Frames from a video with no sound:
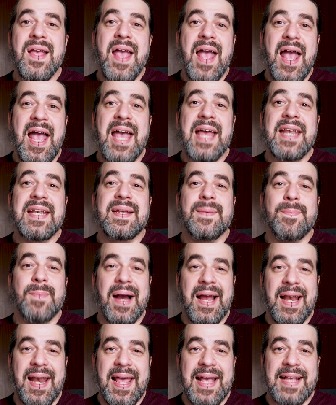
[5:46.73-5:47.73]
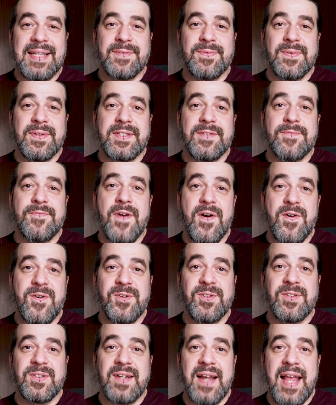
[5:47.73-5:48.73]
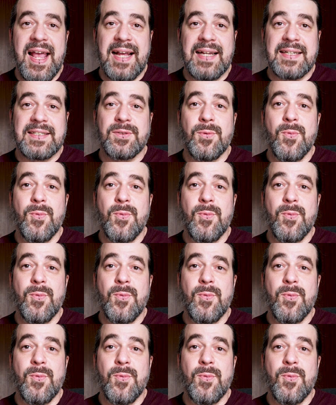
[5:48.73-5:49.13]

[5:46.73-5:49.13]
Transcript: and my lens was the focus length